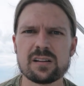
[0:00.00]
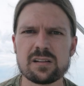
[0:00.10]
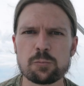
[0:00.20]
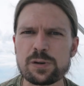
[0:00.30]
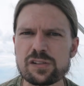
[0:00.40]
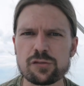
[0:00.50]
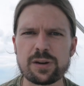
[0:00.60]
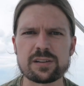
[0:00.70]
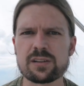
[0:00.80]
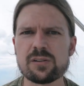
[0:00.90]

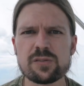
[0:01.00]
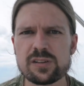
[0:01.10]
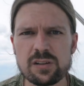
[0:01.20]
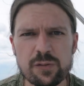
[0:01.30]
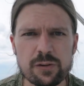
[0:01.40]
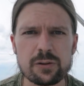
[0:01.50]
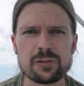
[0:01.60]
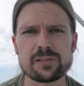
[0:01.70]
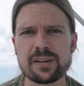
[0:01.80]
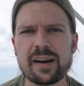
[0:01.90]
restrictive,
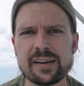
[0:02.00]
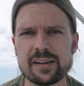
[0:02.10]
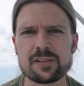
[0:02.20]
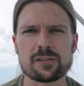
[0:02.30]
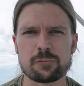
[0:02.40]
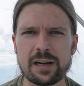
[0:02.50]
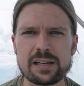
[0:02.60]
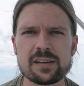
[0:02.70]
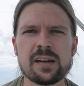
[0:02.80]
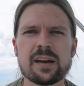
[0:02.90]
difficult diets,
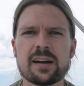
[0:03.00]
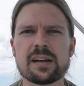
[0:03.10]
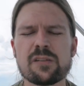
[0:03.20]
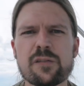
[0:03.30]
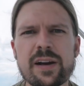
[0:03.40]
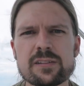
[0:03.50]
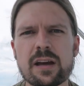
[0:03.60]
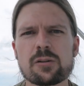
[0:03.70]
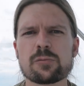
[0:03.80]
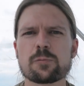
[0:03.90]
right? I, in fact,
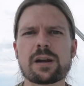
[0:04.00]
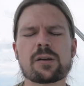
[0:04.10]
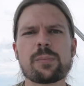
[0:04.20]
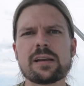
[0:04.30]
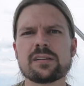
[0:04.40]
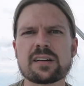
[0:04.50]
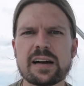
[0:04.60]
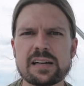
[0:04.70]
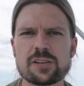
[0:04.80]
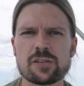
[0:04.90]
I don't recommend
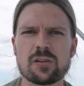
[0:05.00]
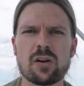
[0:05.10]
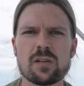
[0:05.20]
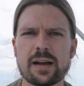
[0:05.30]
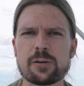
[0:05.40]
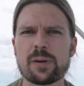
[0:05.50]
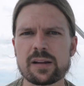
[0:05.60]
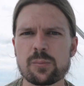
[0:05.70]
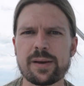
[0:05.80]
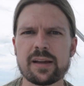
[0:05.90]
diets at all. I
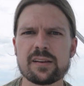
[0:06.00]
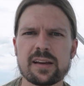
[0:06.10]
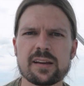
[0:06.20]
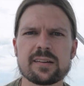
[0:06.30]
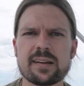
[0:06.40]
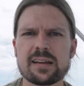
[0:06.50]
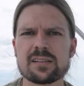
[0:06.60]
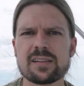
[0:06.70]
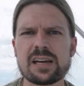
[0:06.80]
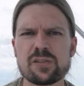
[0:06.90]
recommend a, a
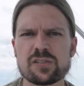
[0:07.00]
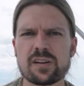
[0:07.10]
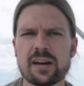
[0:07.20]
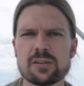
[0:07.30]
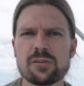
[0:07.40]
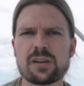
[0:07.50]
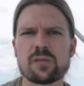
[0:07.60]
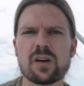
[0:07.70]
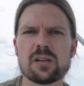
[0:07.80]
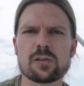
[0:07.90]
lifestyle that
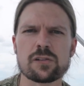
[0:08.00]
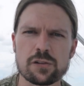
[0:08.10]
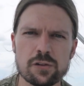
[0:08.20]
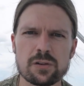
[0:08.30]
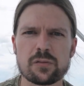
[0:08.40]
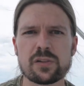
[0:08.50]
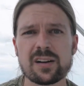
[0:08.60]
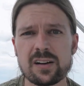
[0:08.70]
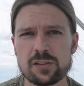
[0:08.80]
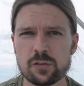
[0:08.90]
follows a certain
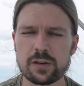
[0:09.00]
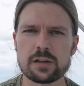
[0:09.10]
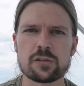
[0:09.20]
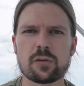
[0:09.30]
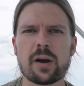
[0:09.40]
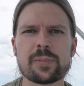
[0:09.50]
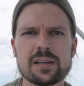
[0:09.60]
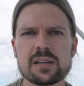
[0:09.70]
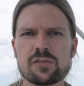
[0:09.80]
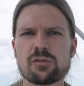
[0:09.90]
philosophy. And so I'm going
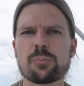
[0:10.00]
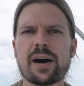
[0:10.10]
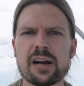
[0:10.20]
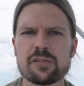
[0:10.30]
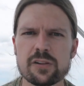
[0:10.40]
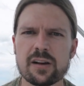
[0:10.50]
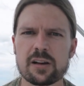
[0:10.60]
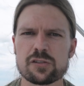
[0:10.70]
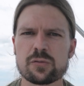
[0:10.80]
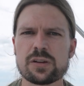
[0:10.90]
to give you my
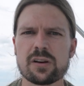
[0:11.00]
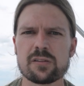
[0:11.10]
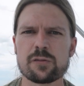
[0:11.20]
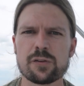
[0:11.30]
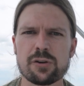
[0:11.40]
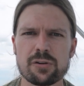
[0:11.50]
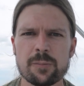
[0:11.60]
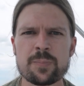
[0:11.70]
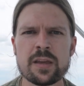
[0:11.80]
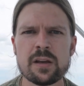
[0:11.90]
philosophy on food.
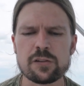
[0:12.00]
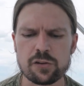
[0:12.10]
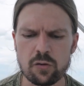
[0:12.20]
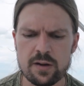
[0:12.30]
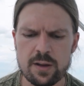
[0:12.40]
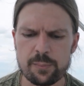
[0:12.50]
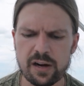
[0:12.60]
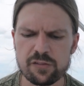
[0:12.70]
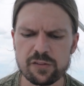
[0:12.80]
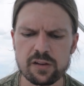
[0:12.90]
So
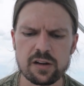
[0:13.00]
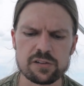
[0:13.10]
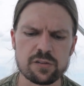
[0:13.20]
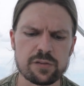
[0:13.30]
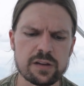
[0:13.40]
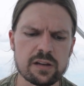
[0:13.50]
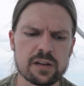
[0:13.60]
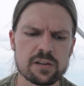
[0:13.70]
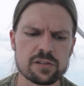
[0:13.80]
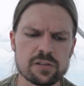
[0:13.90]
my philosophy
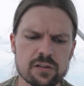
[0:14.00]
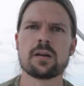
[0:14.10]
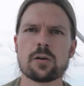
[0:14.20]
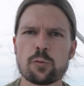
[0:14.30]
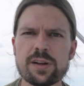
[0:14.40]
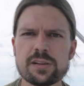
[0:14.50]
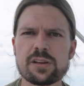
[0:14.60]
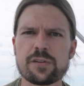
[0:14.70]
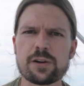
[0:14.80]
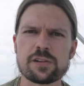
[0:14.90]
is
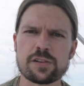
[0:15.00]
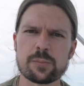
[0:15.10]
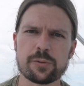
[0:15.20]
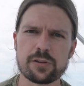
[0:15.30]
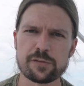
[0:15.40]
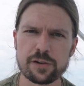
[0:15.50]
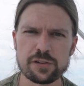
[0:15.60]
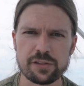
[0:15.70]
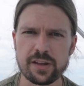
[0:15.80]
really very simple. The first